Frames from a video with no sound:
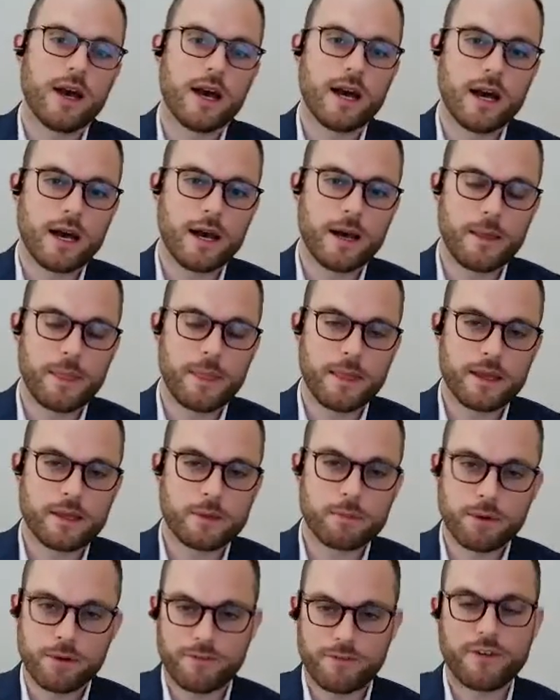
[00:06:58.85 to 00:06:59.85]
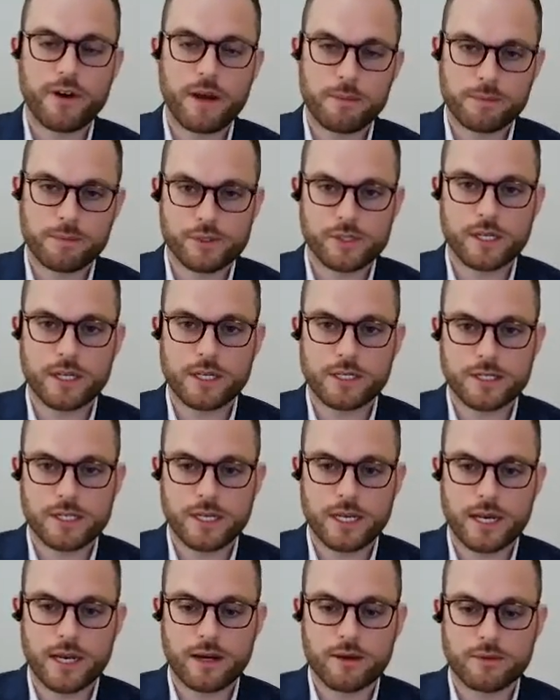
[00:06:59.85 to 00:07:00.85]
and you put 5%
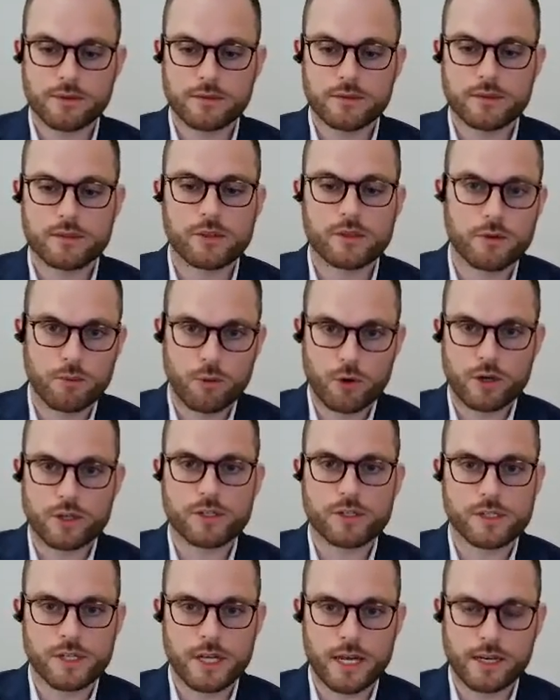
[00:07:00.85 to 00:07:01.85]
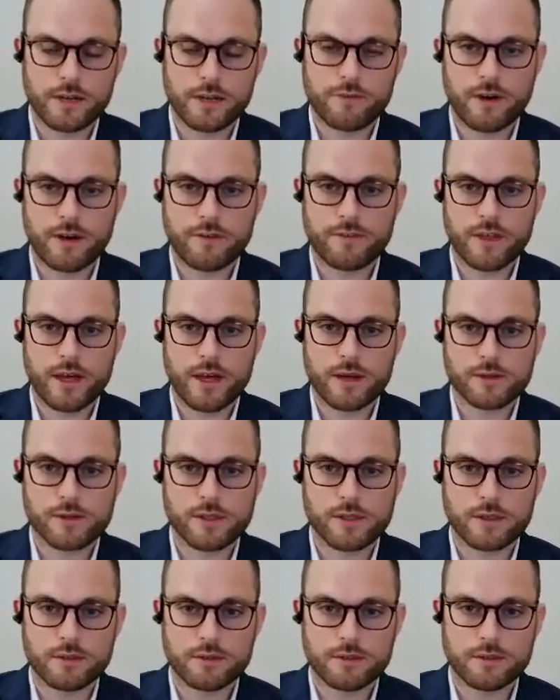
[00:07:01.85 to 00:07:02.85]
down, so your mortgage is
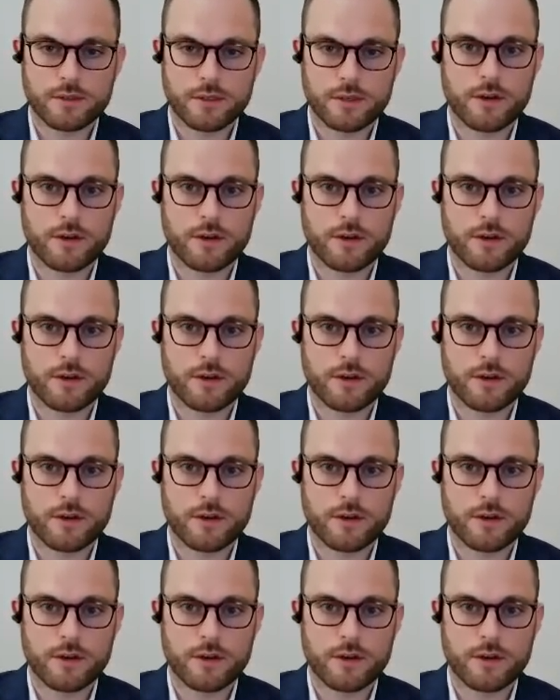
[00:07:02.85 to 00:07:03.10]
95,000,